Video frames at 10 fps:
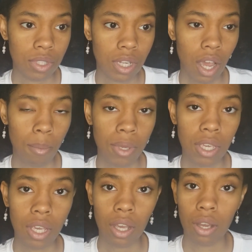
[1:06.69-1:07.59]

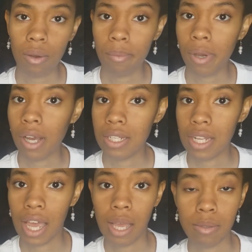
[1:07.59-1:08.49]
coming upon
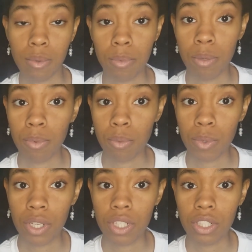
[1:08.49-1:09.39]
times where people
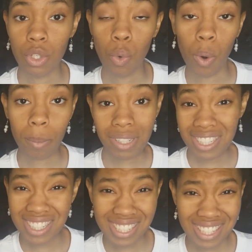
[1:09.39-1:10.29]
would
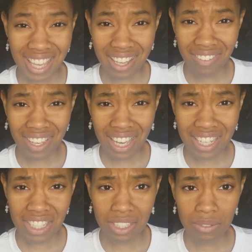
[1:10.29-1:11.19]
normally just take a
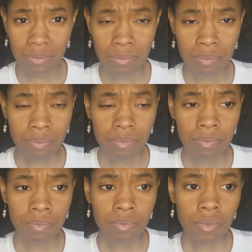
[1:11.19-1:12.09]
vacation.
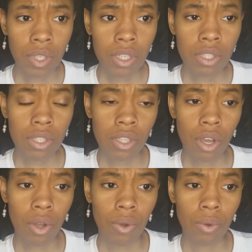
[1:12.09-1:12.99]

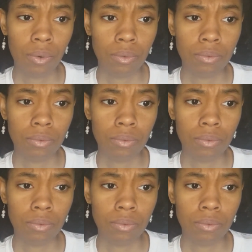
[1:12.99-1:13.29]
So